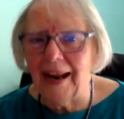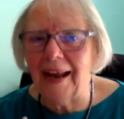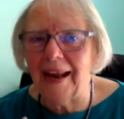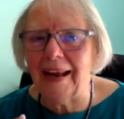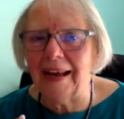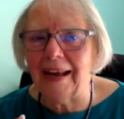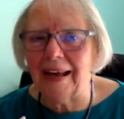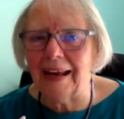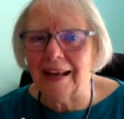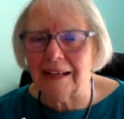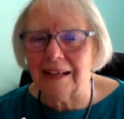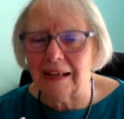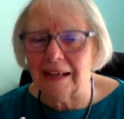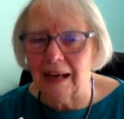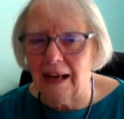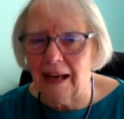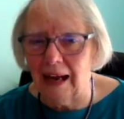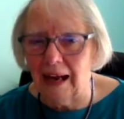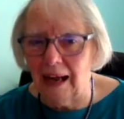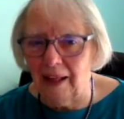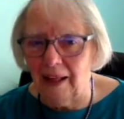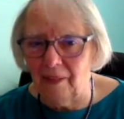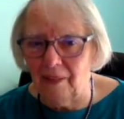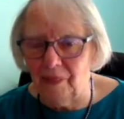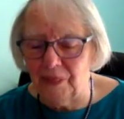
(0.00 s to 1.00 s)
And
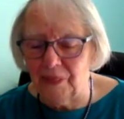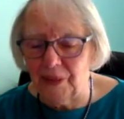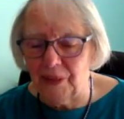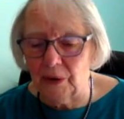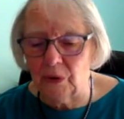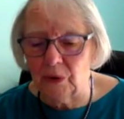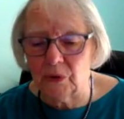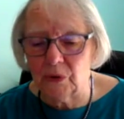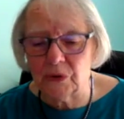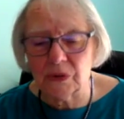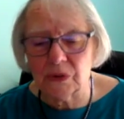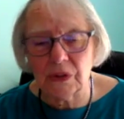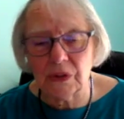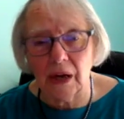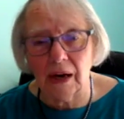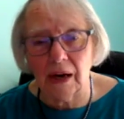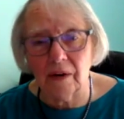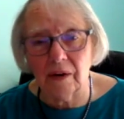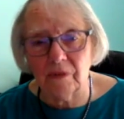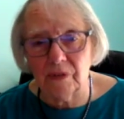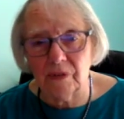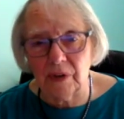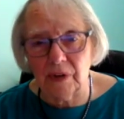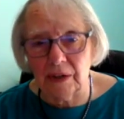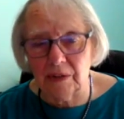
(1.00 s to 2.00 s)
those are
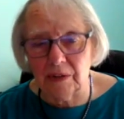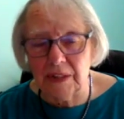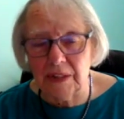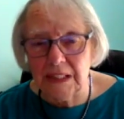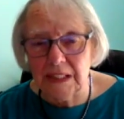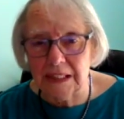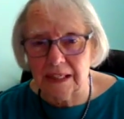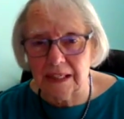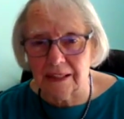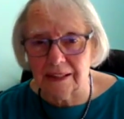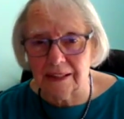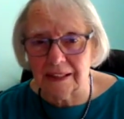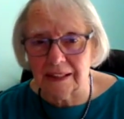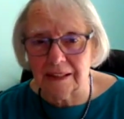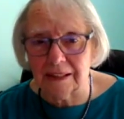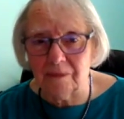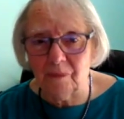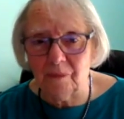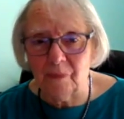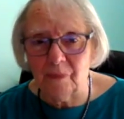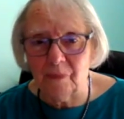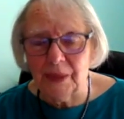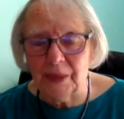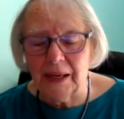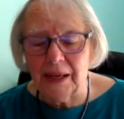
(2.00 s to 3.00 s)
very telling.
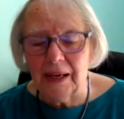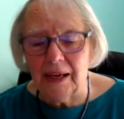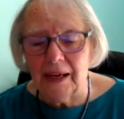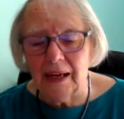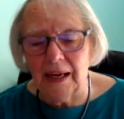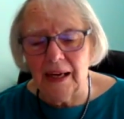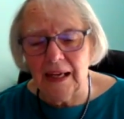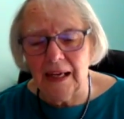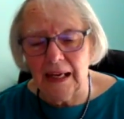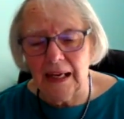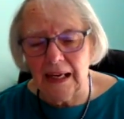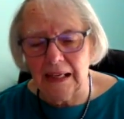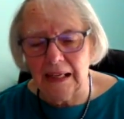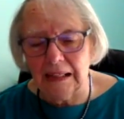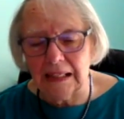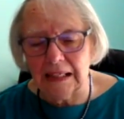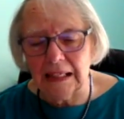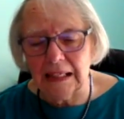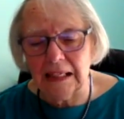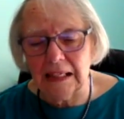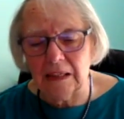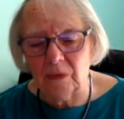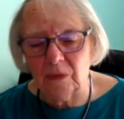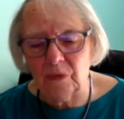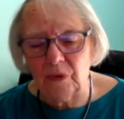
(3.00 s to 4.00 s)
And
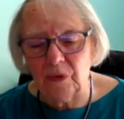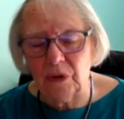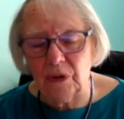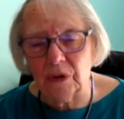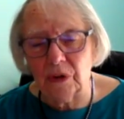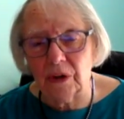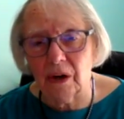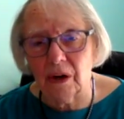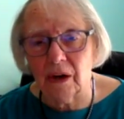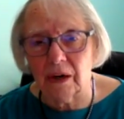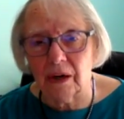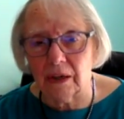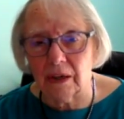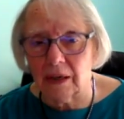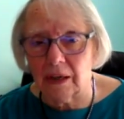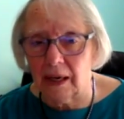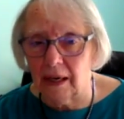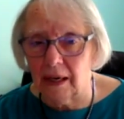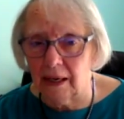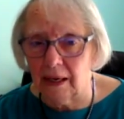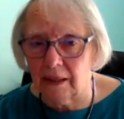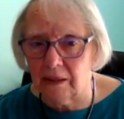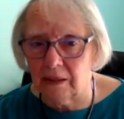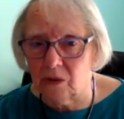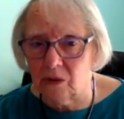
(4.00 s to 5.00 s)
if you're not
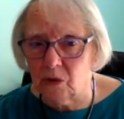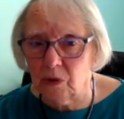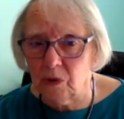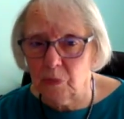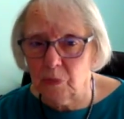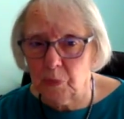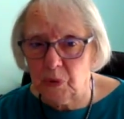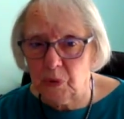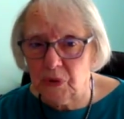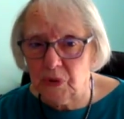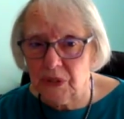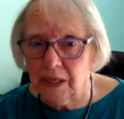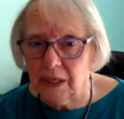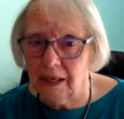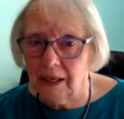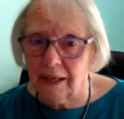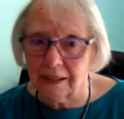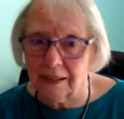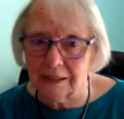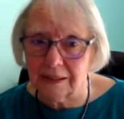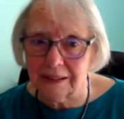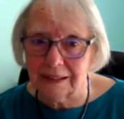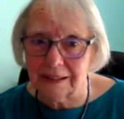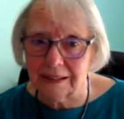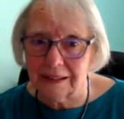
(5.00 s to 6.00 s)

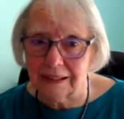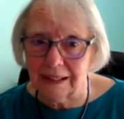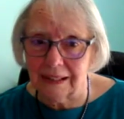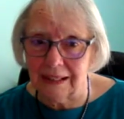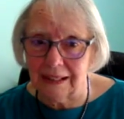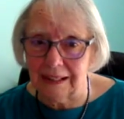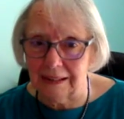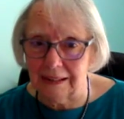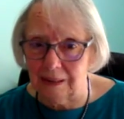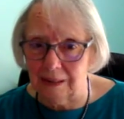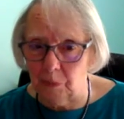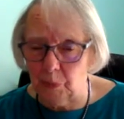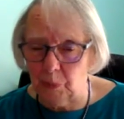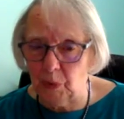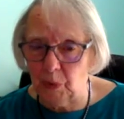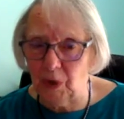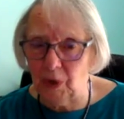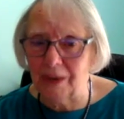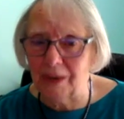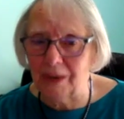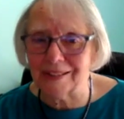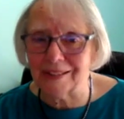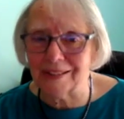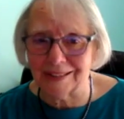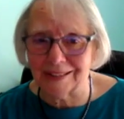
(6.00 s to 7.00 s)
100% in the
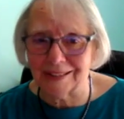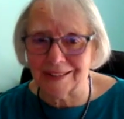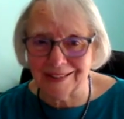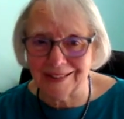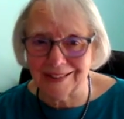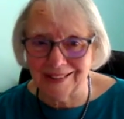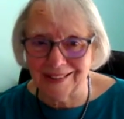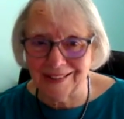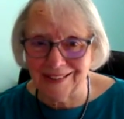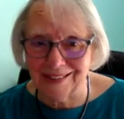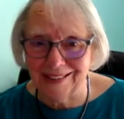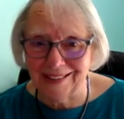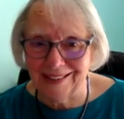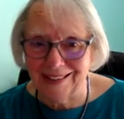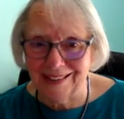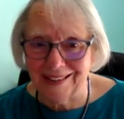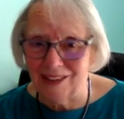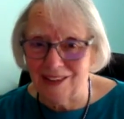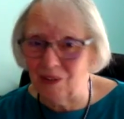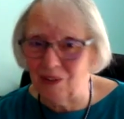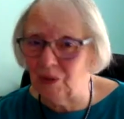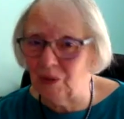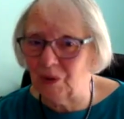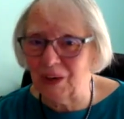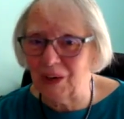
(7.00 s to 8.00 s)
present,
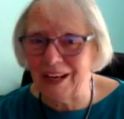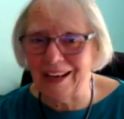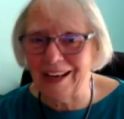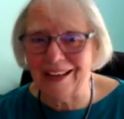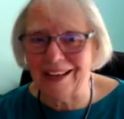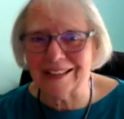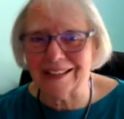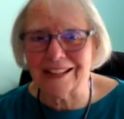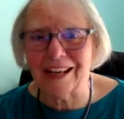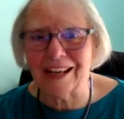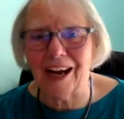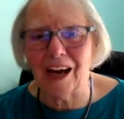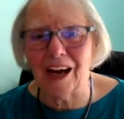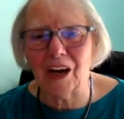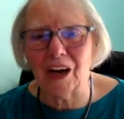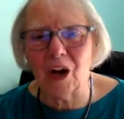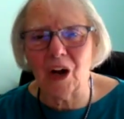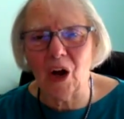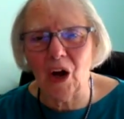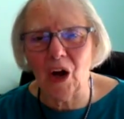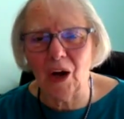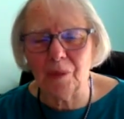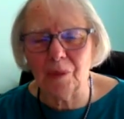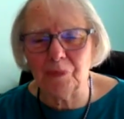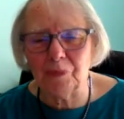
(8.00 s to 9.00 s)
you can't
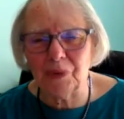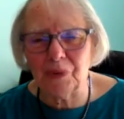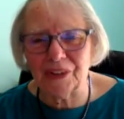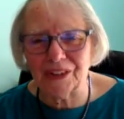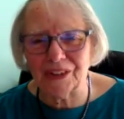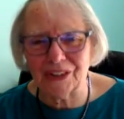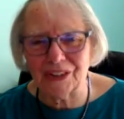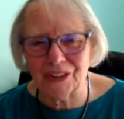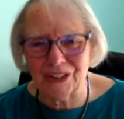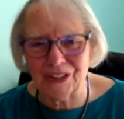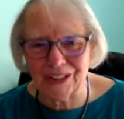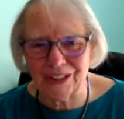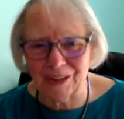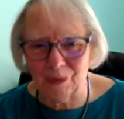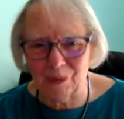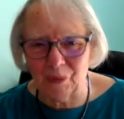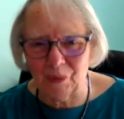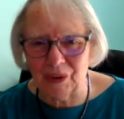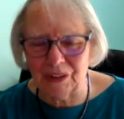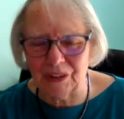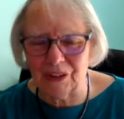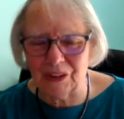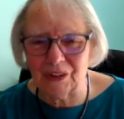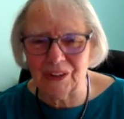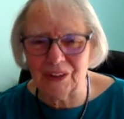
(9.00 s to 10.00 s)
accomplish
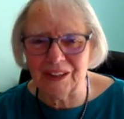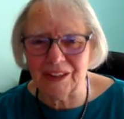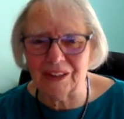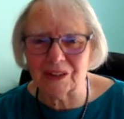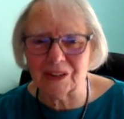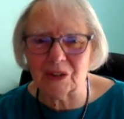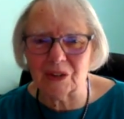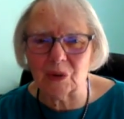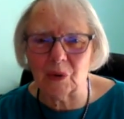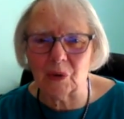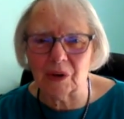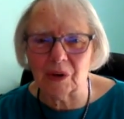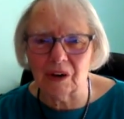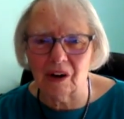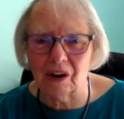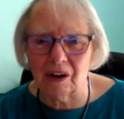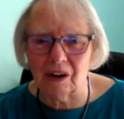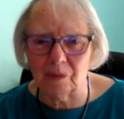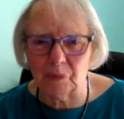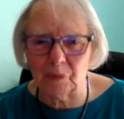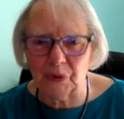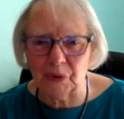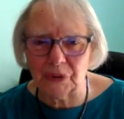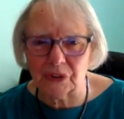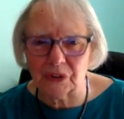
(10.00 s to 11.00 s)
what you're here to
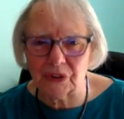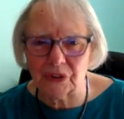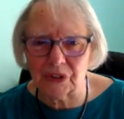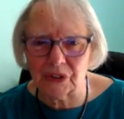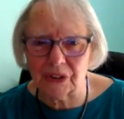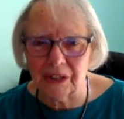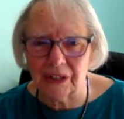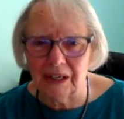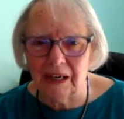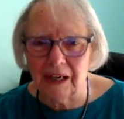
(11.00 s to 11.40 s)
accomplish.